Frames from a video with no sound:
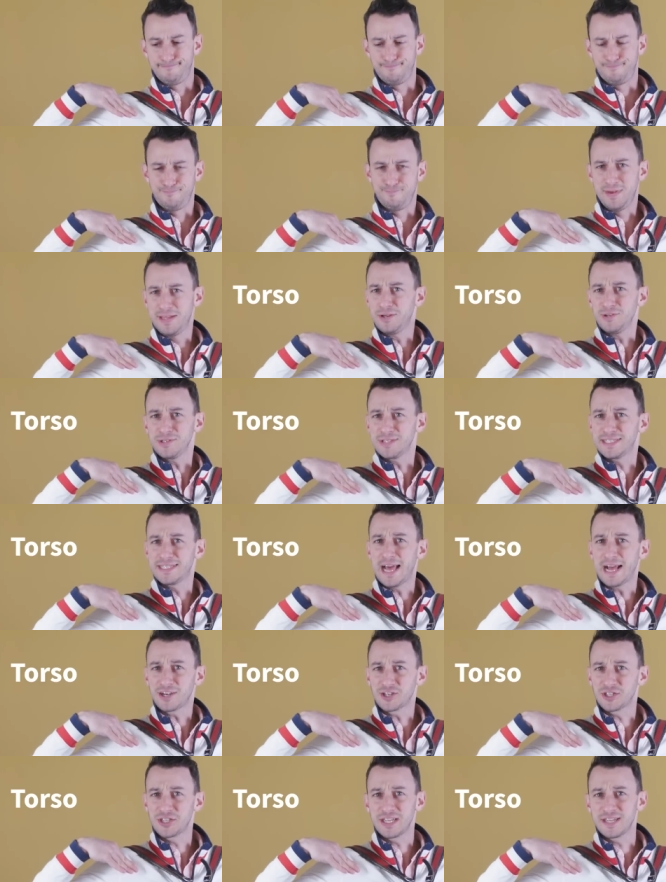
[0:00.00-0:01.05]
middle
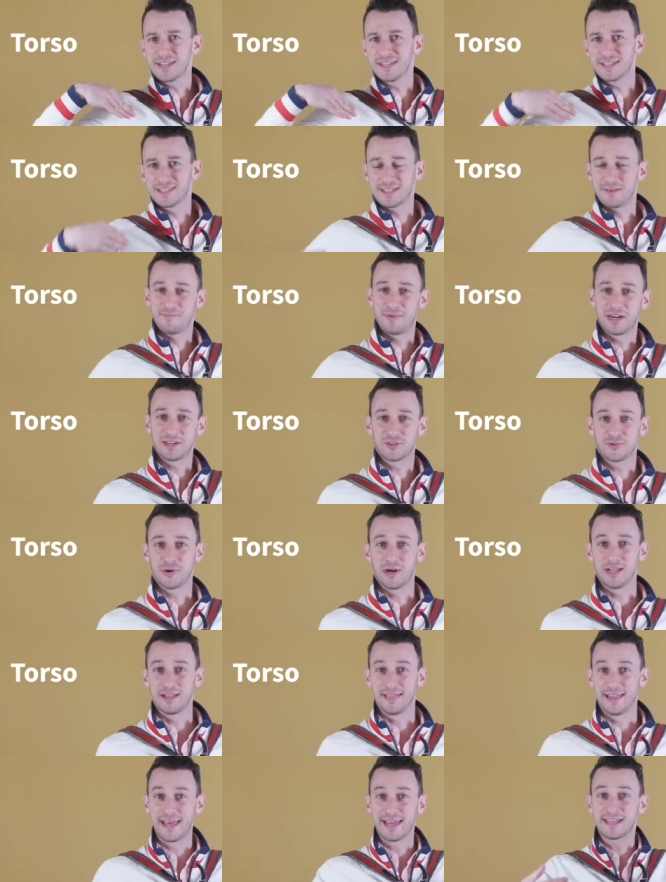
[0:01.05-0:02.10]
section compared to our
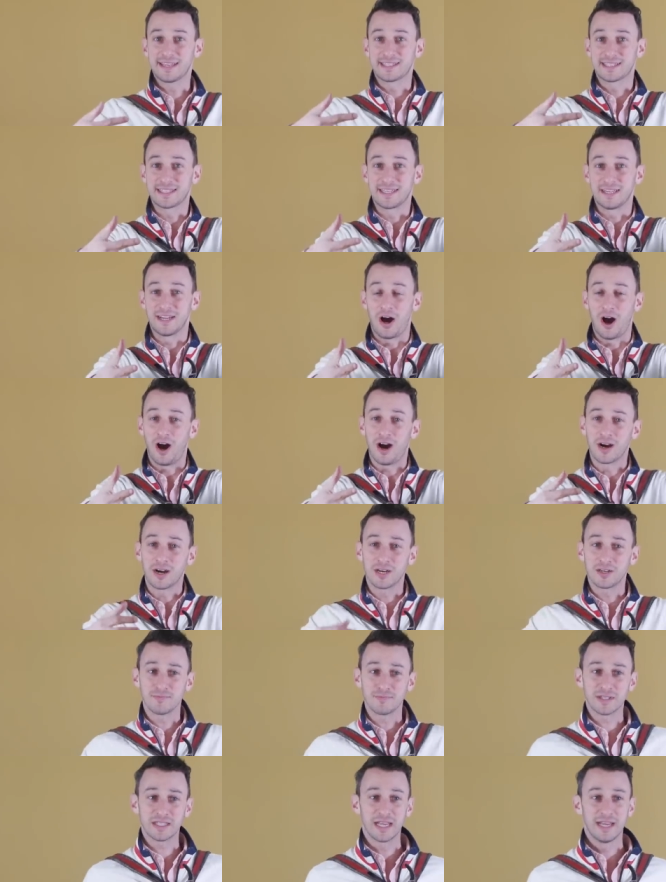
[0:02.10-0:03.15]
legs and
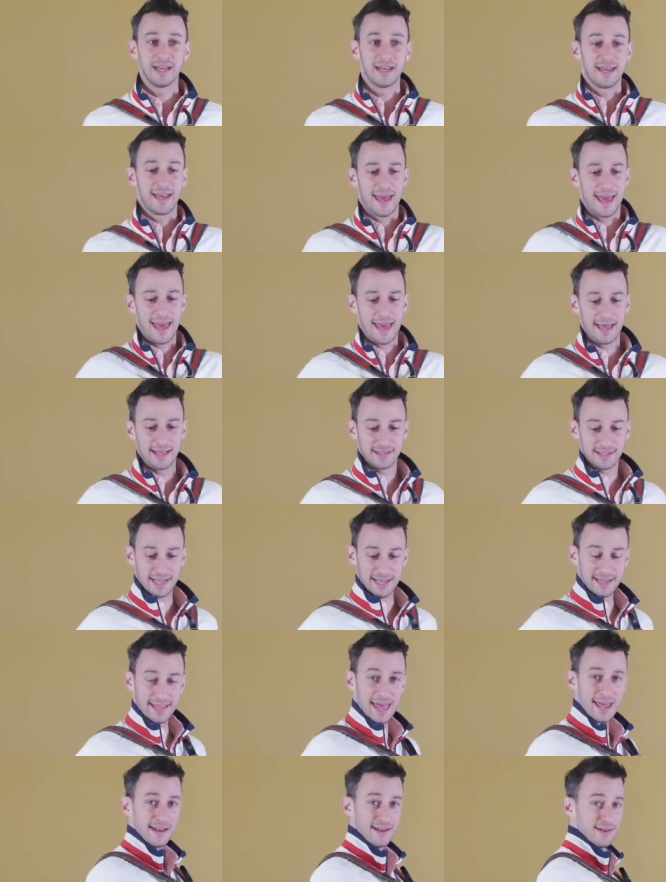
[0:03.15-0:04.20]
arms, and
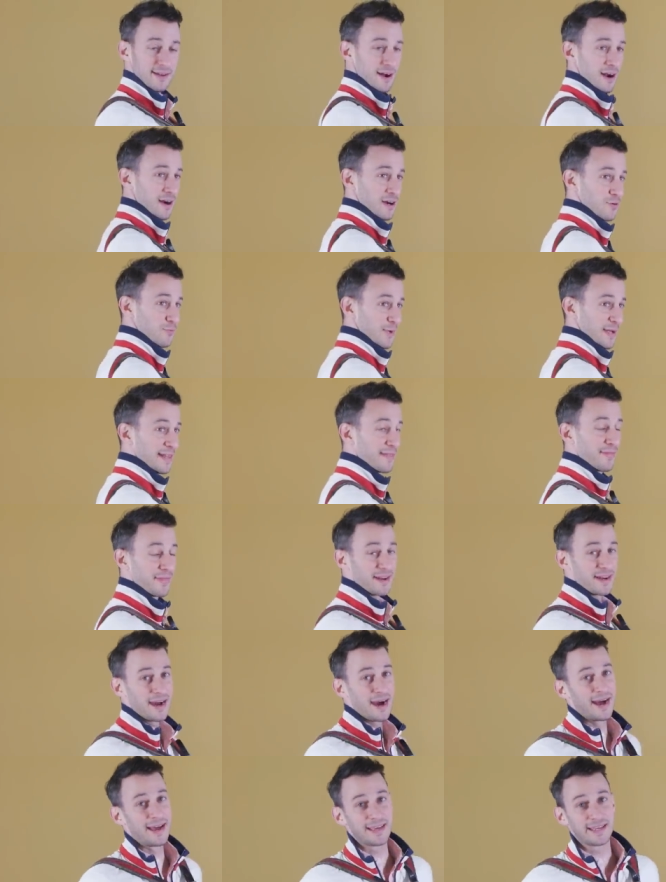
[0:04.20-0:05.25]
again, our width
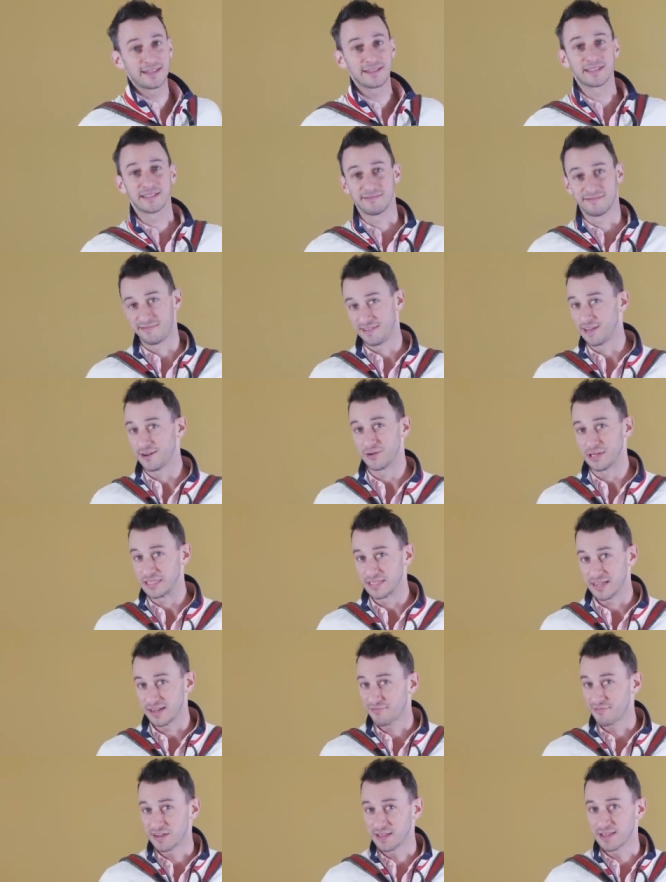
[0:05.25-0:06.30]
and height vary
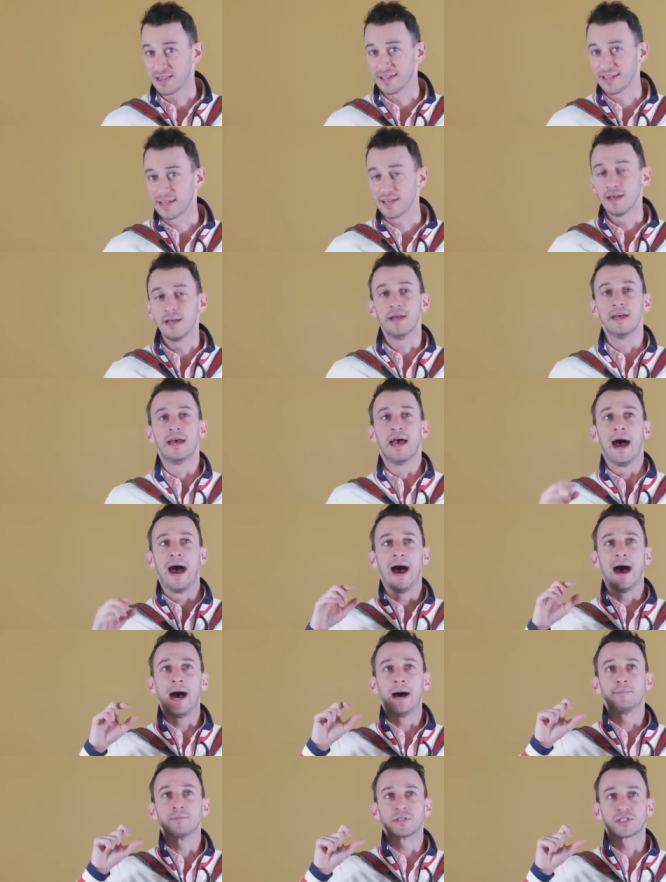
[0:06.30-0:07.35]
differently.
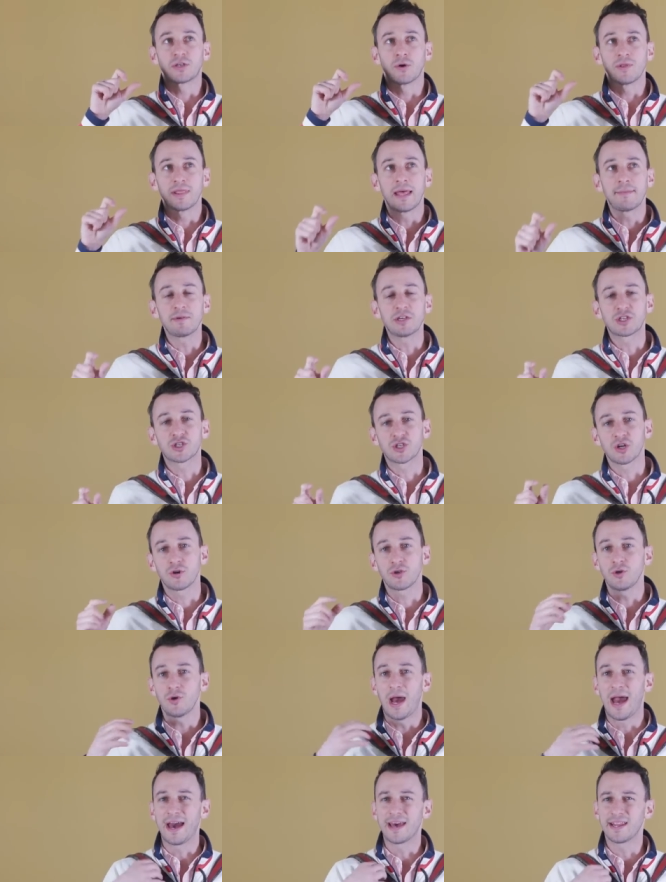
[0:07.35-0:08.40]
So let me show
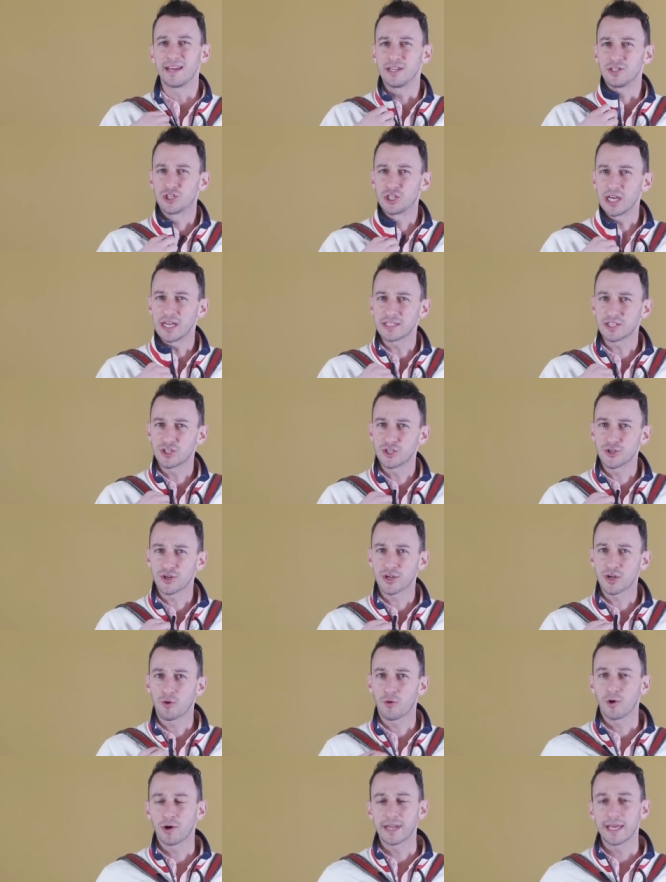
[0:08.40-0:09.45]
you how to adjust your
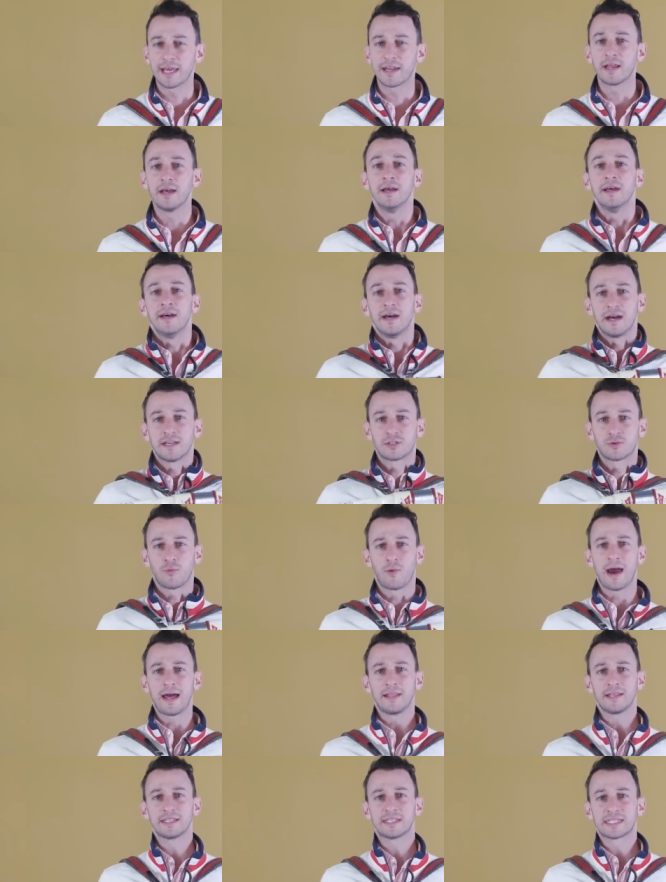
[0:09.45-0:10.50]
accordion as
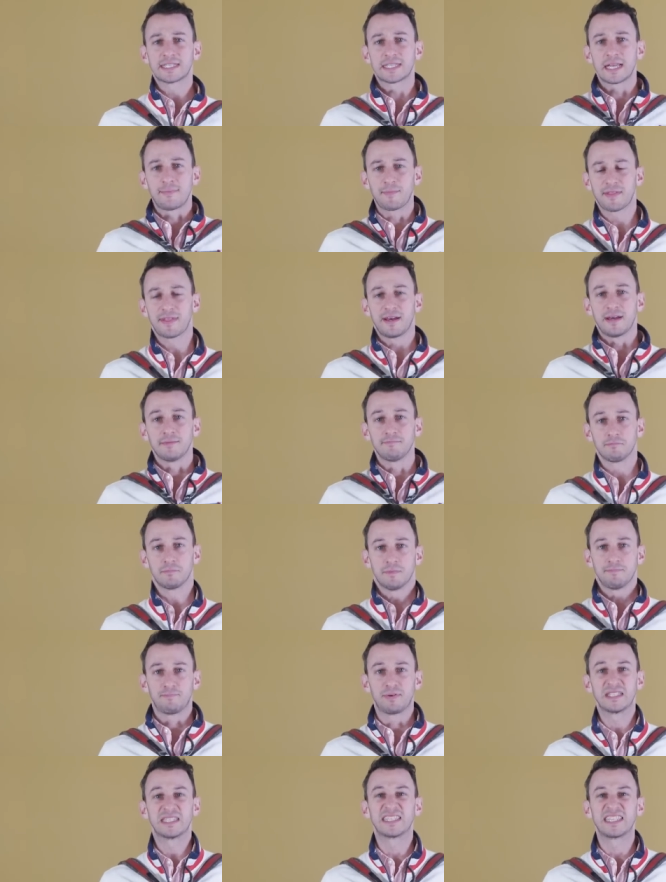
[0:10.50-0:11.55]
well as some of the
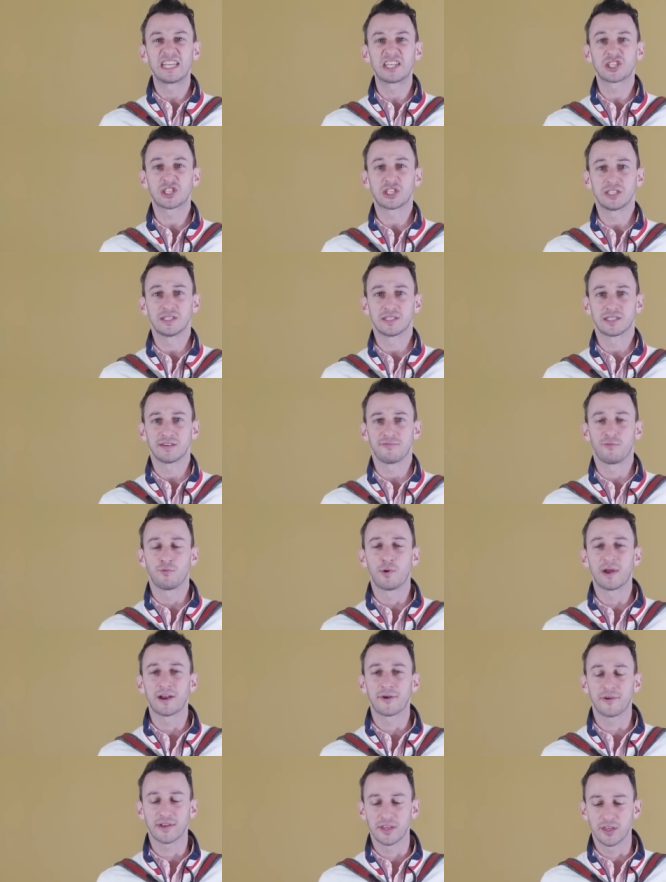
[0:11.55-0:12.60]
positions of
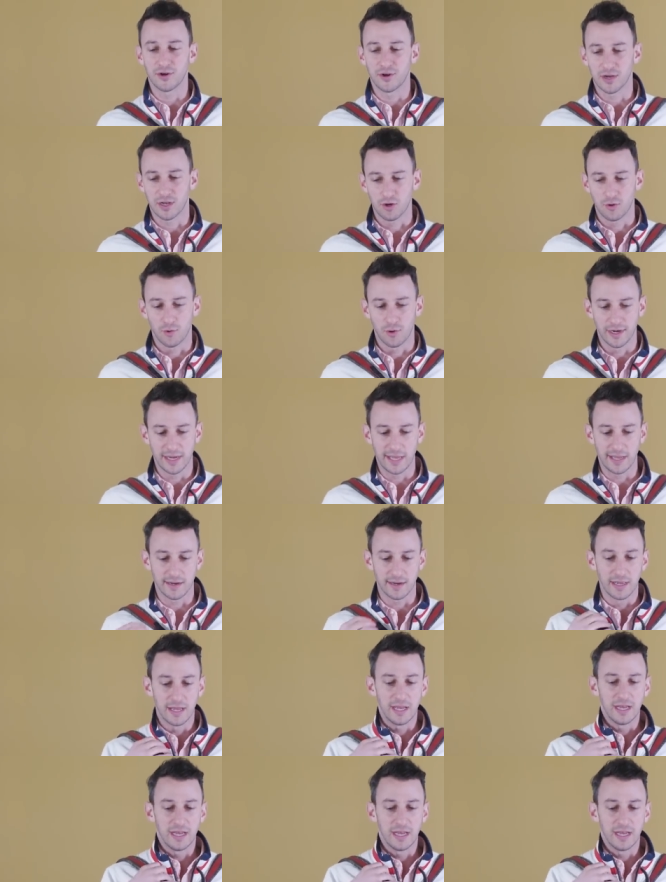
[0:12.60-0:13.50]
wearing your accordion.